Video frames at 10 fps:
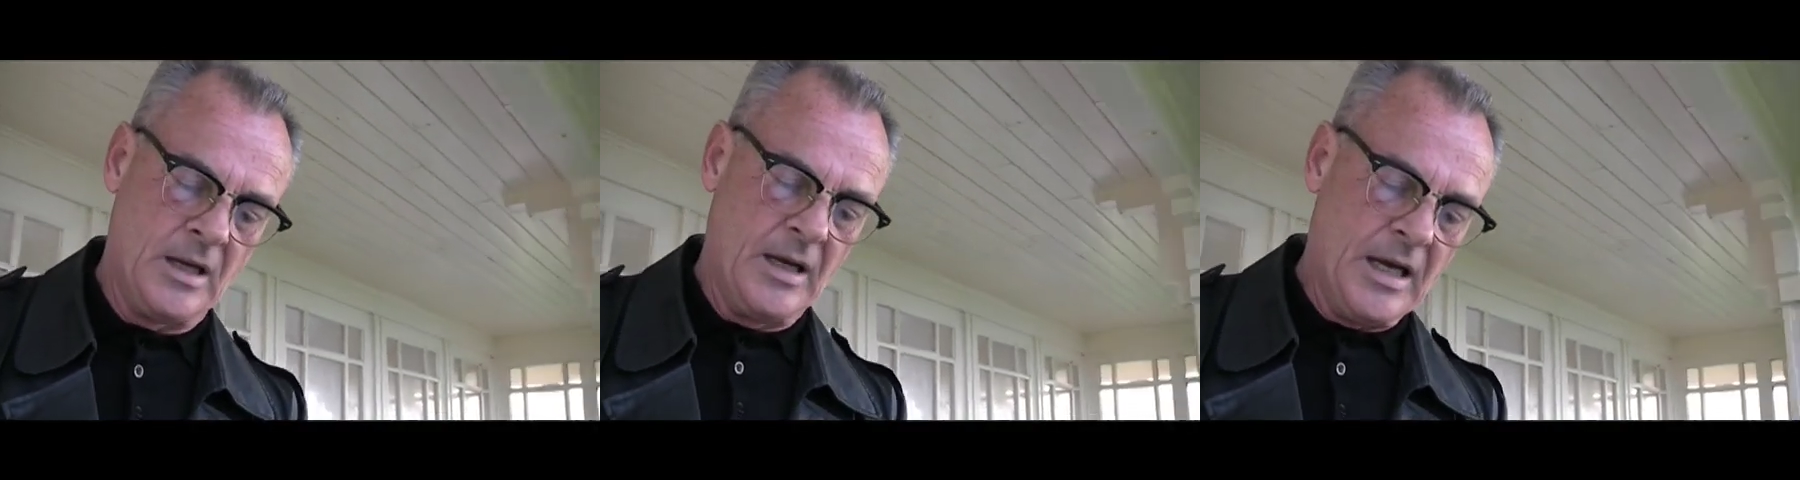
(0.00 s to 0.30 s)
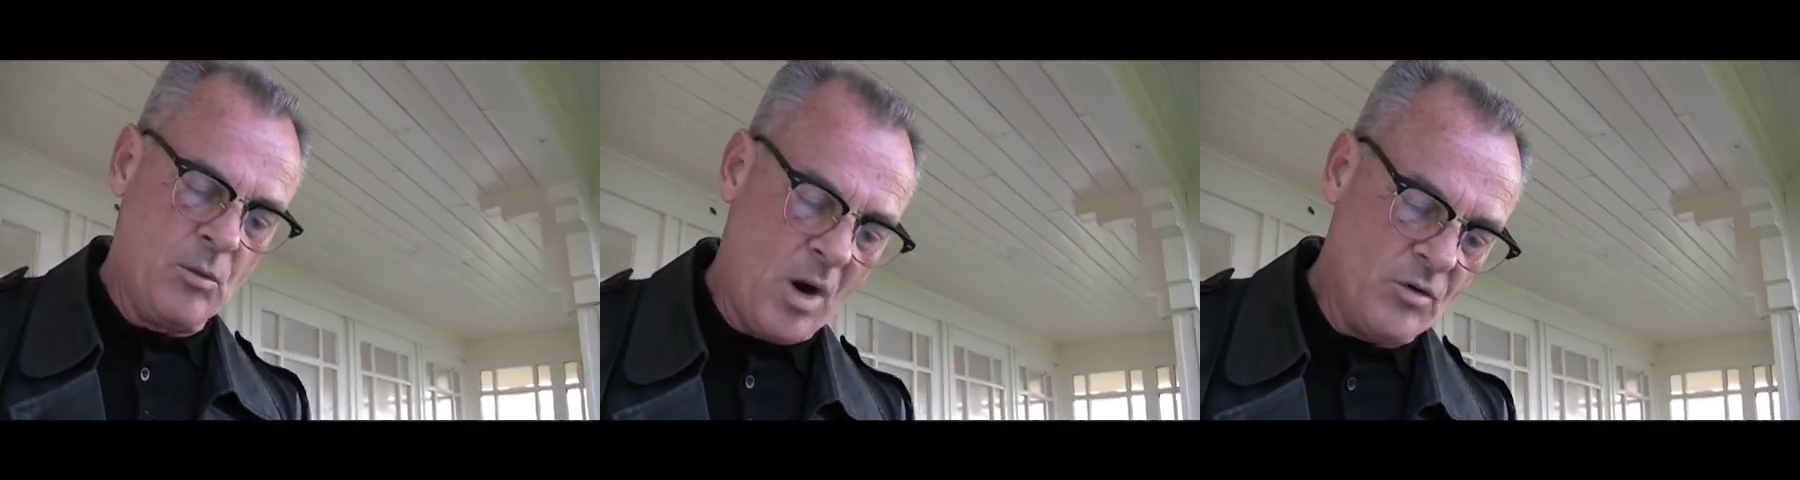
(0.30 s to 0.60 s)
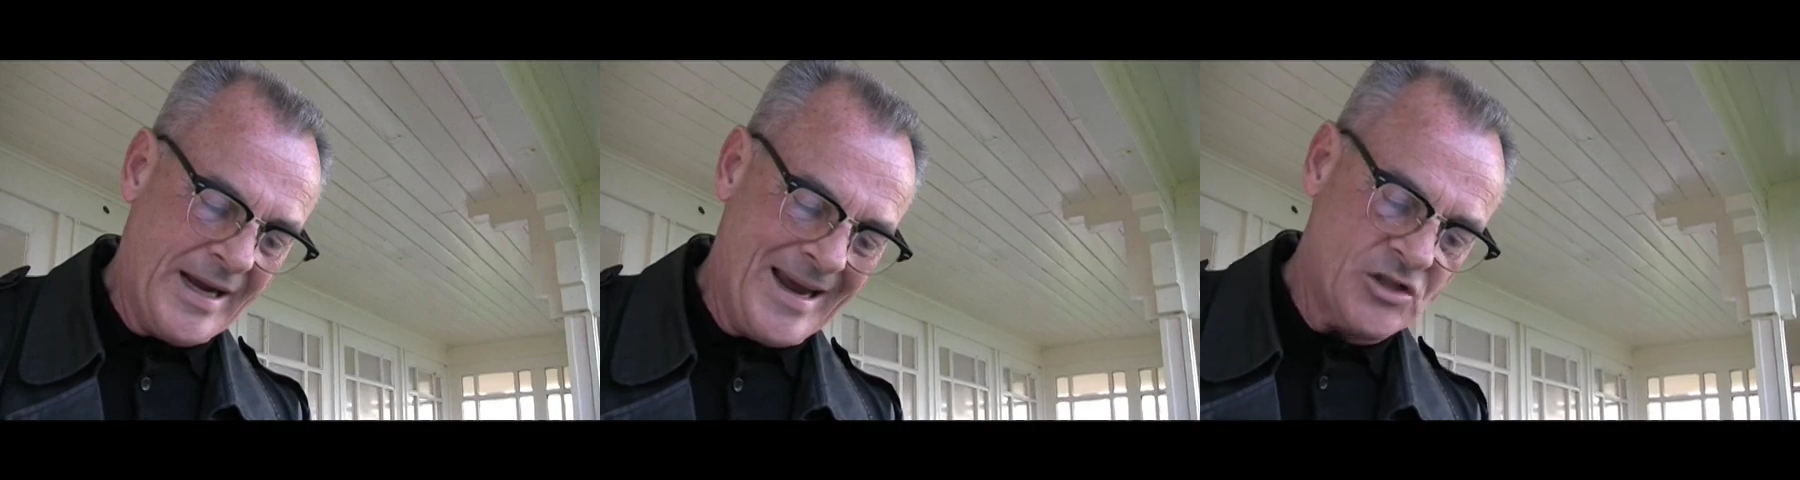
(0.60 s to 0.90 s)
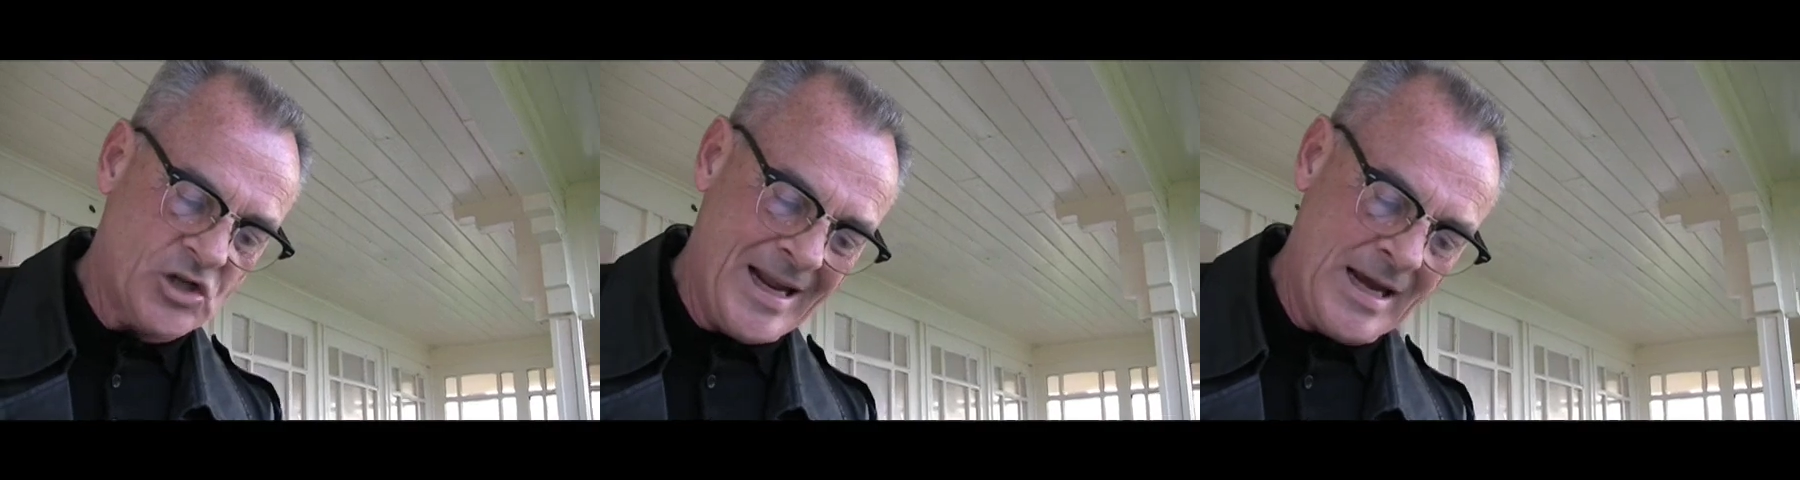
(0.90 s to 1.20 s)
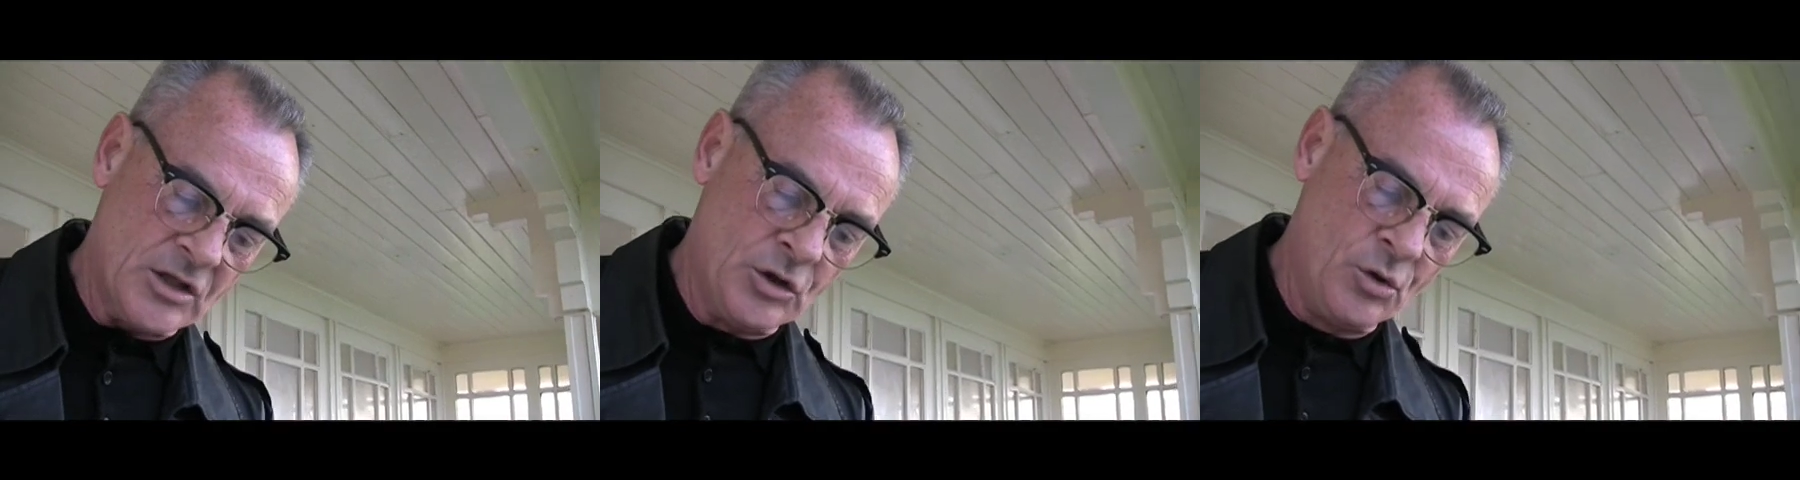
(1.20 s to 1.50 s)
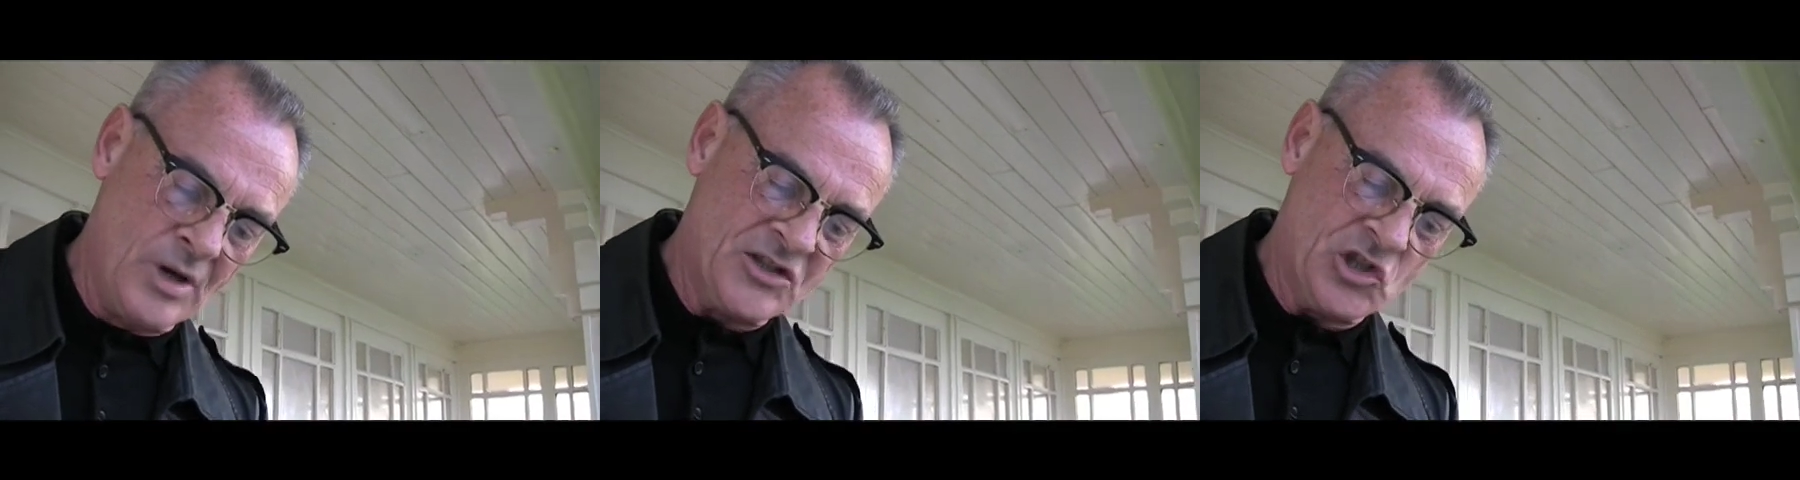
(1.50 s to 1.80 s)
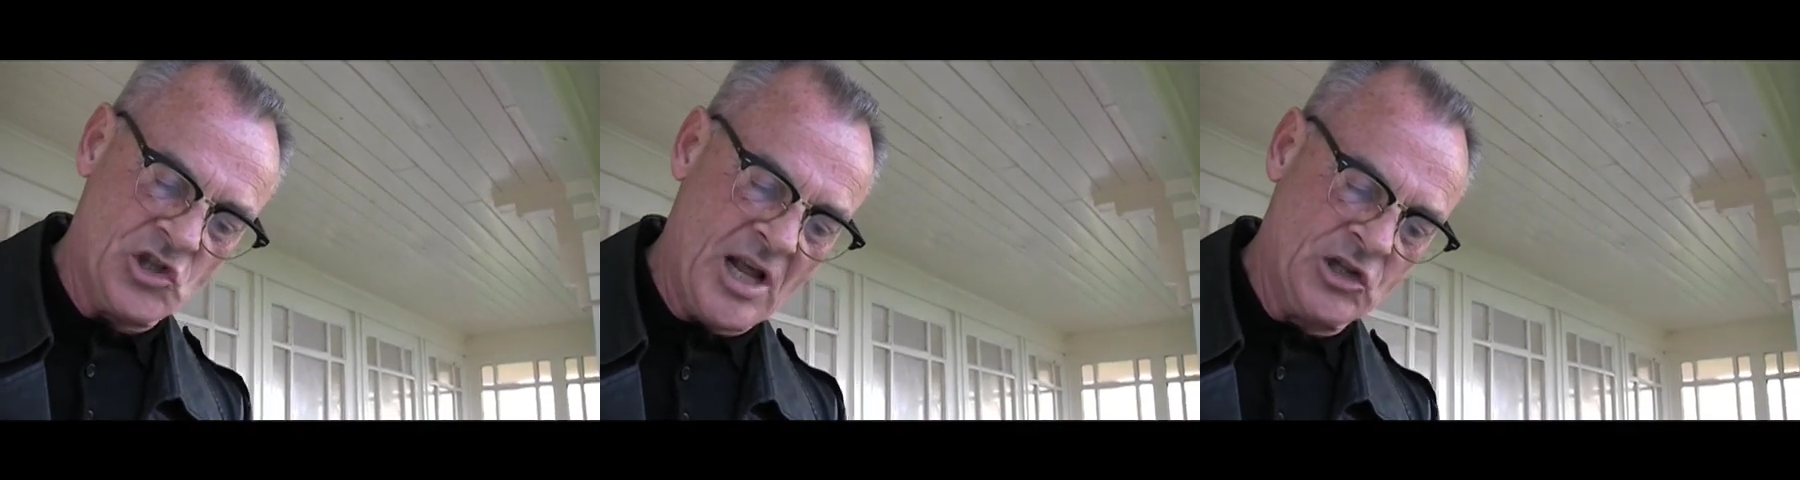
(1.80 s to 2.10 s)
It won't cancel out the new
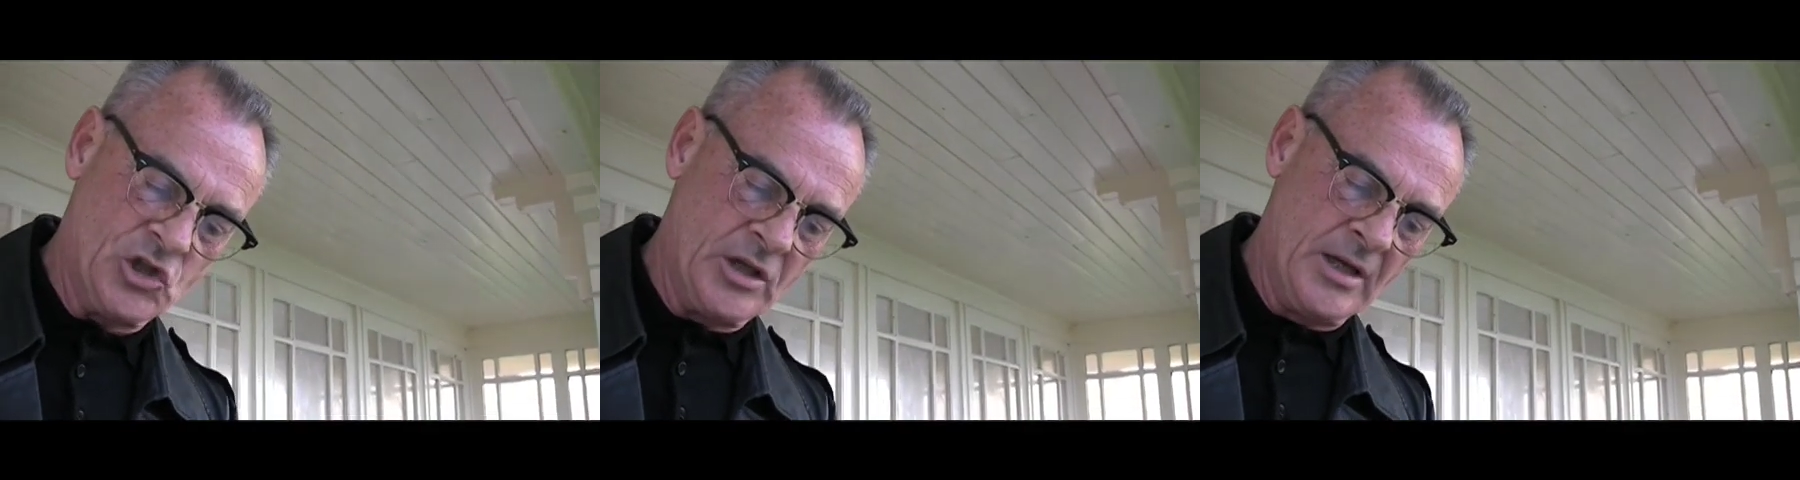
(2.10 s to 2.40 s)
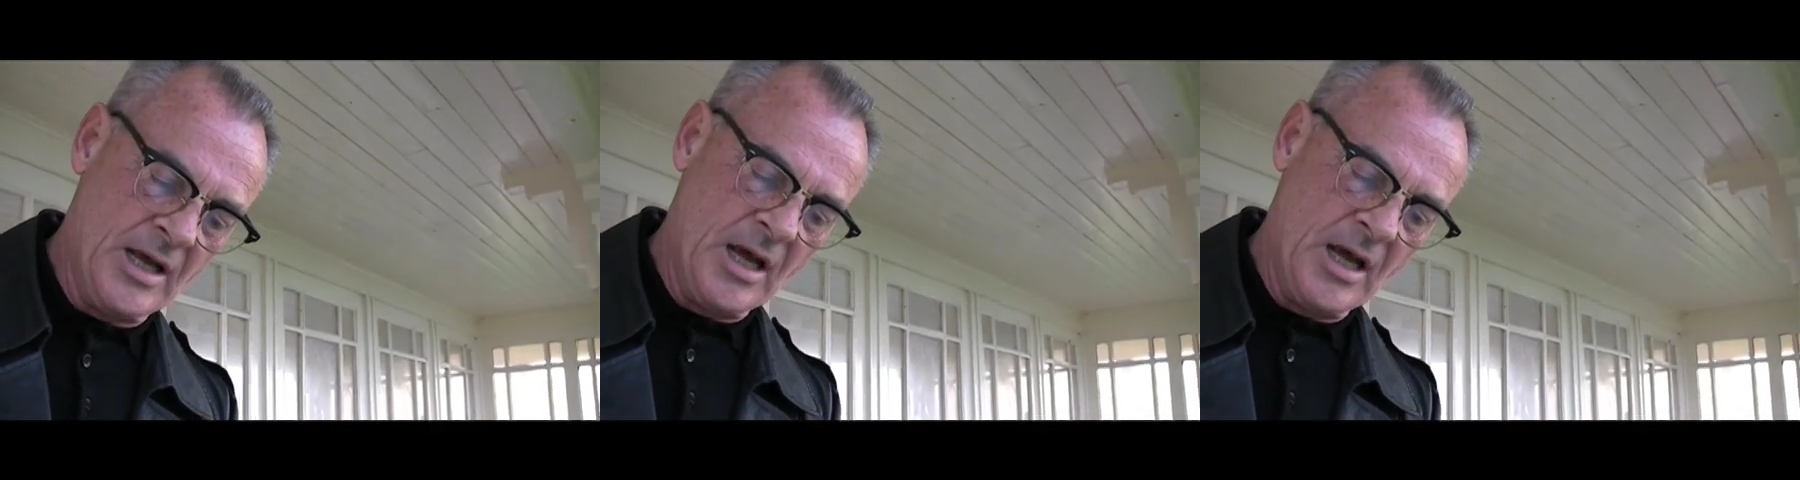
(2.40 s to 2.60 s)
legislation,